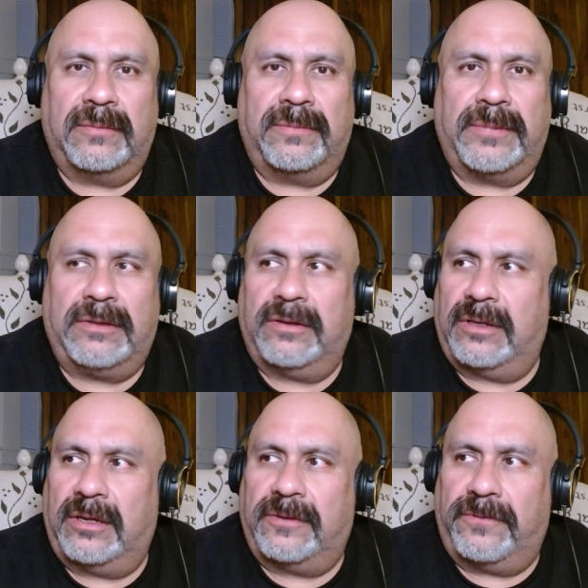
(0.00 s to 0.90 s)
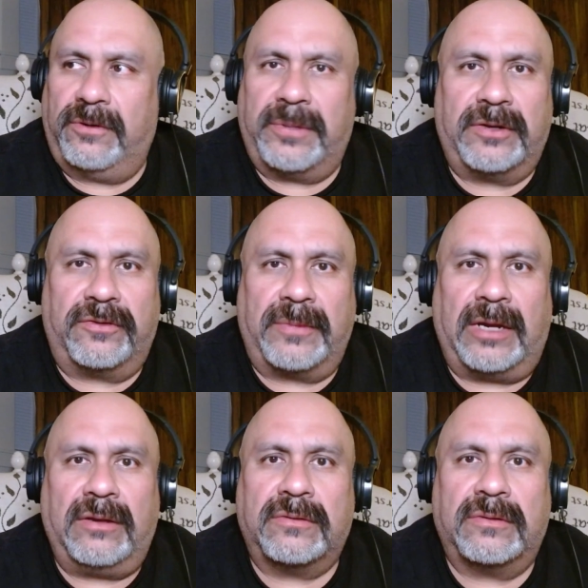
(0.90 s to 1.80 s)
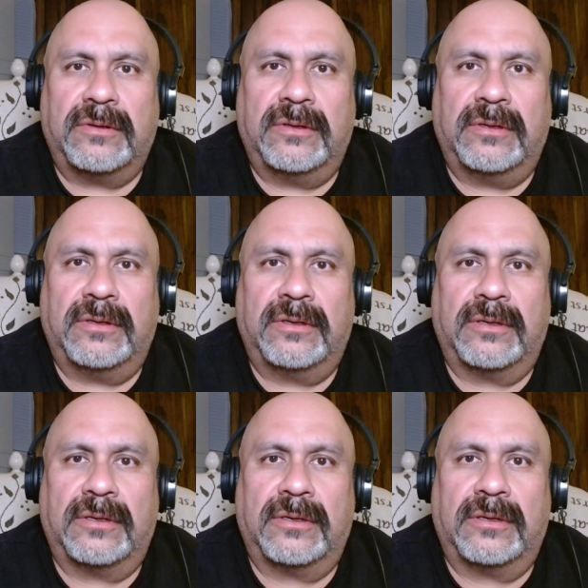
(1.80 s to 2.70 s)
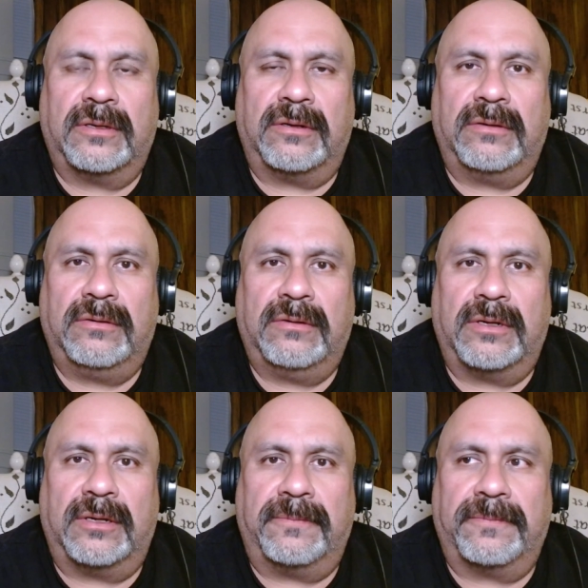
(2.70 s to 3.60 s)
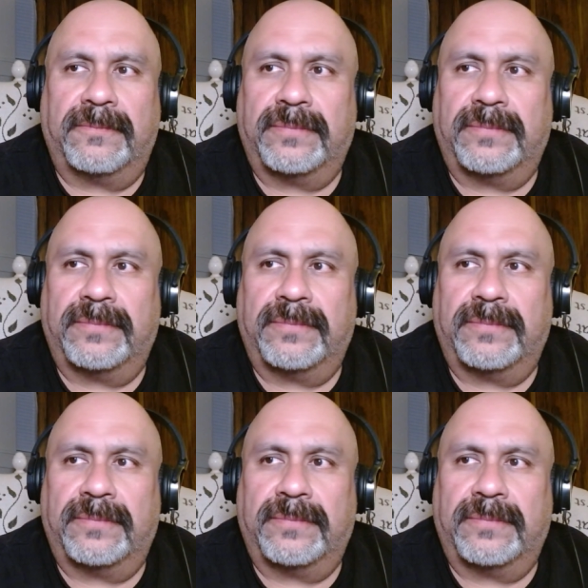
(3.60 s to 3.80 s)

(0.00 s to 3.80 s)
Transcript: It's a nice 4-bedroom house, you know.